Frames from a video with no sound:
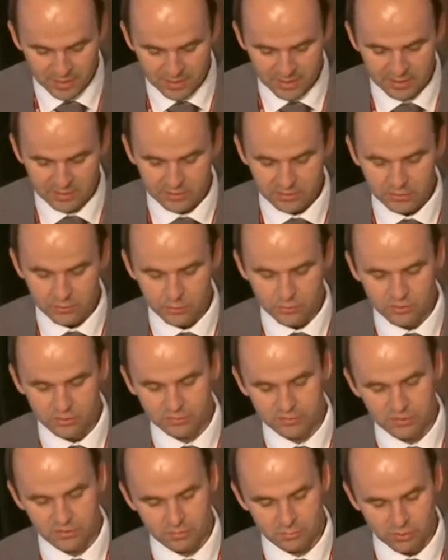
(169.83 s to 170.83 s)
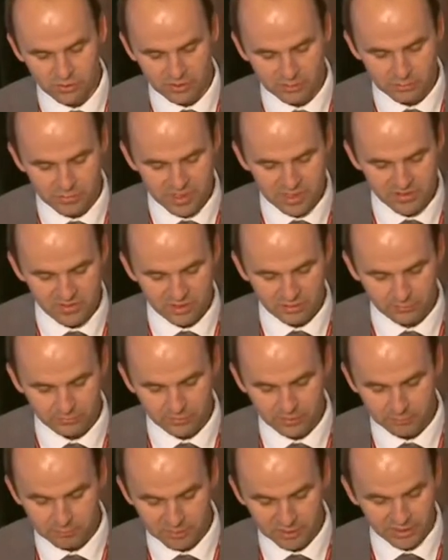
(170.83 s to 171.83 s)
and the use of these modern means of
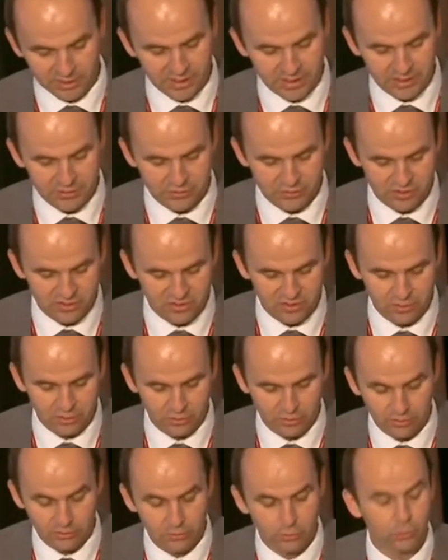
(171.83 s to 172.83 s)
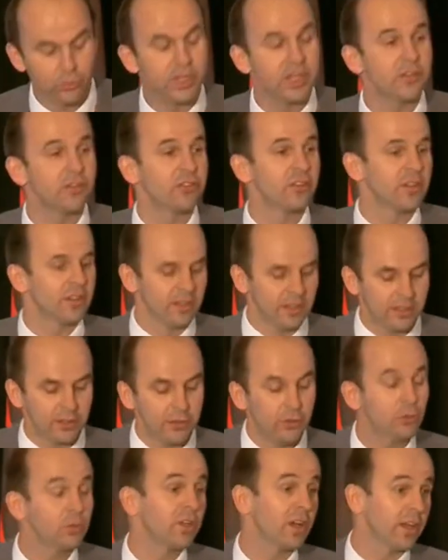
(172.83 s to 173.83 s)
communications in order to reach
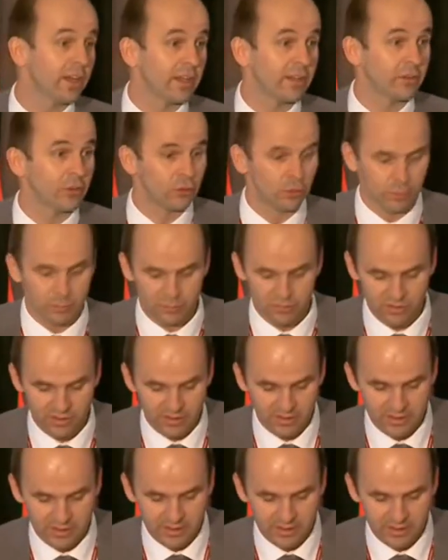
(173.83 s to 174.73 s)
new target groups.